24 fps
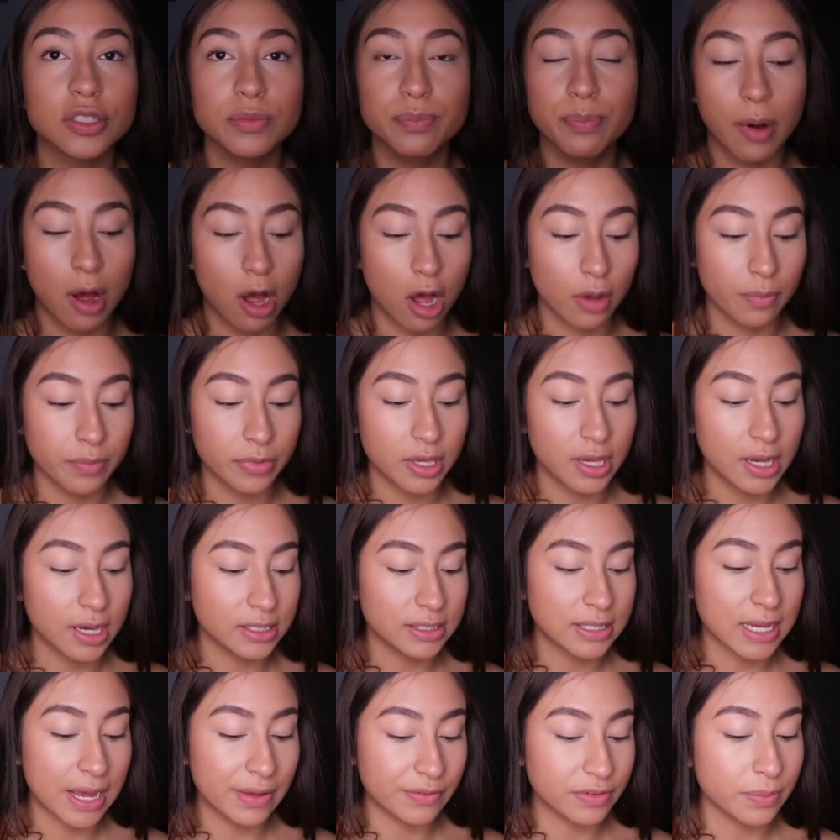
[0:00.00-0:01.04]
This is bomb. You
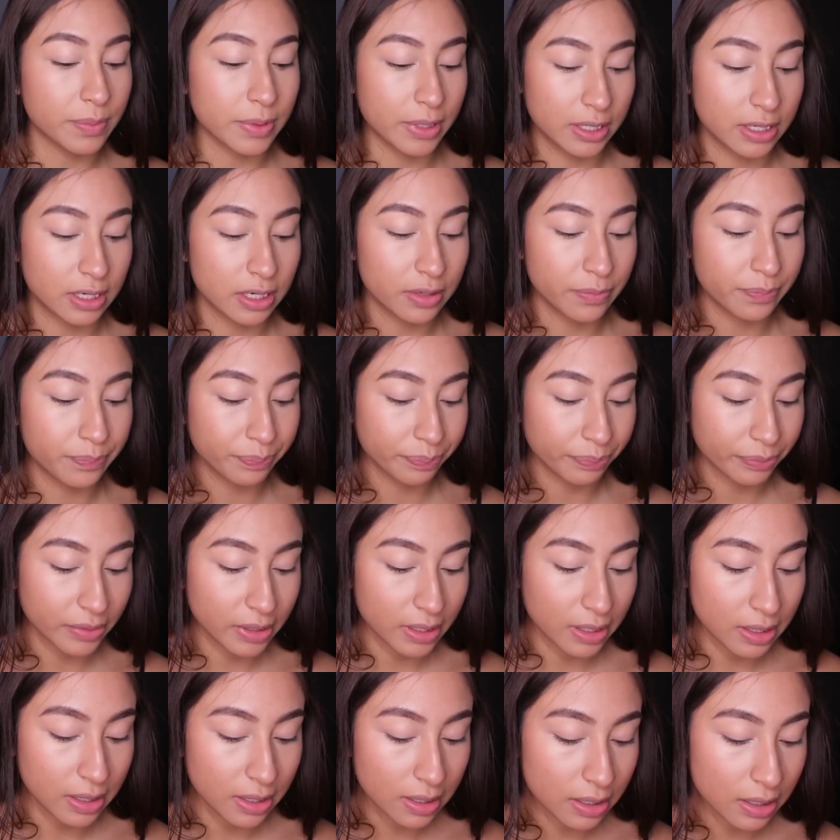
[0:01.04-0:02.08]
guys have to pick it
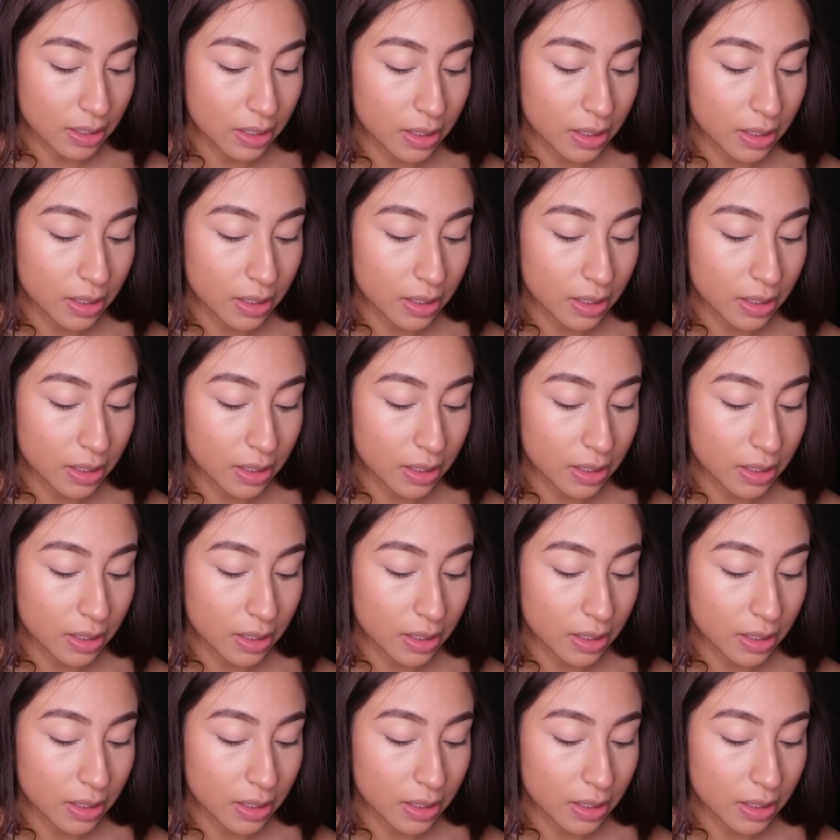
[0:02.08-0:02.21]
up.